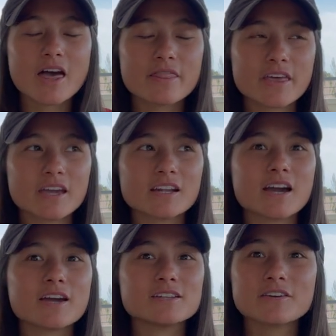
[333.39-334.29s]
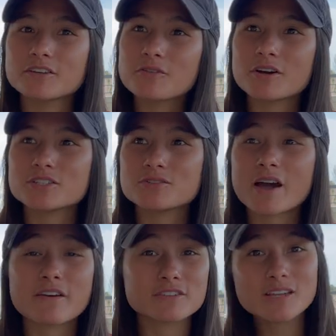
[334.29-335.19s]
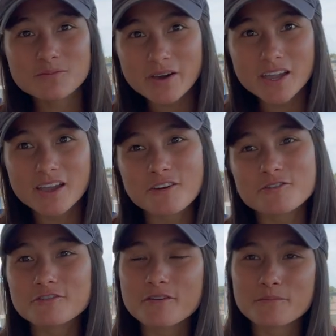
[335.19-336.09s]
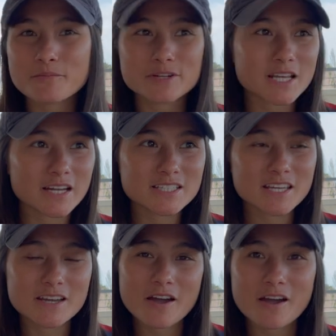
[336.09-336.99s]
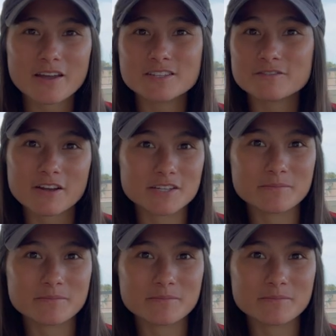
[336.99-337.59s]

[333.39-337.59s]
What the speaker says: then I definitely want to have some way of protecting and defending